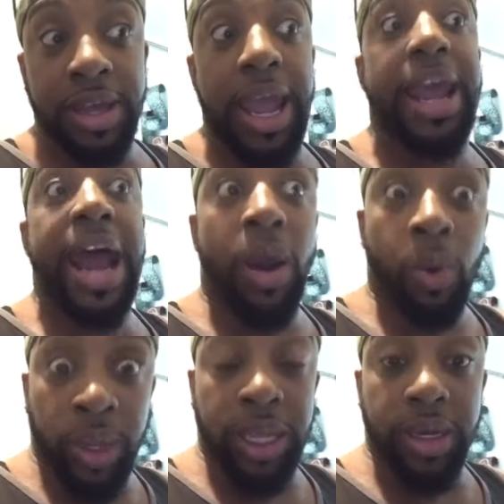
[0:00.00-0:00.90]
And I
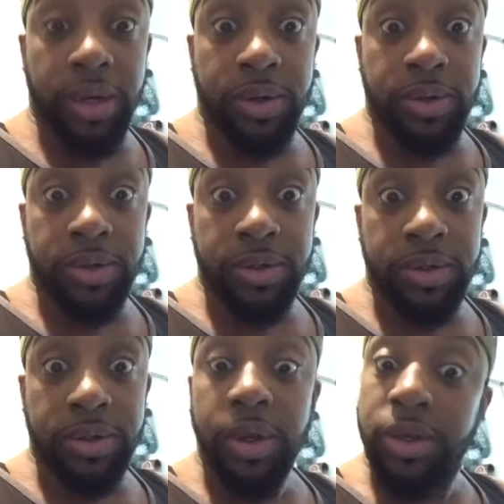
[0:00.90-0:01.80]
will.
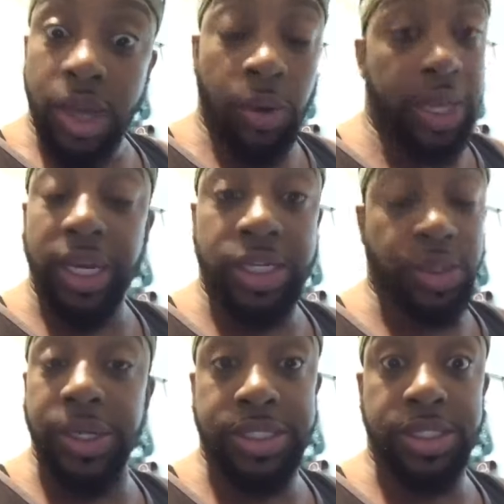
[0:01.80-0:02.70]
Don't get it
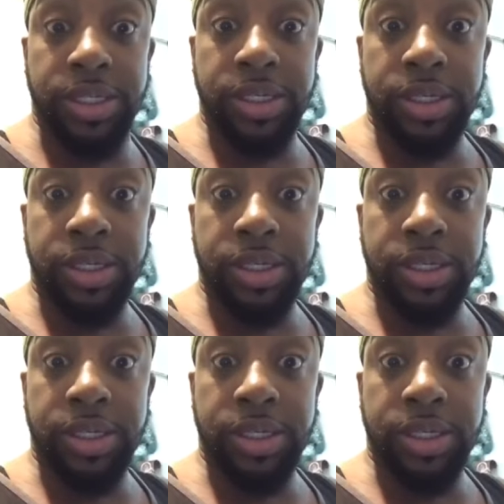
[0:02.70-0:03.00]
twisted.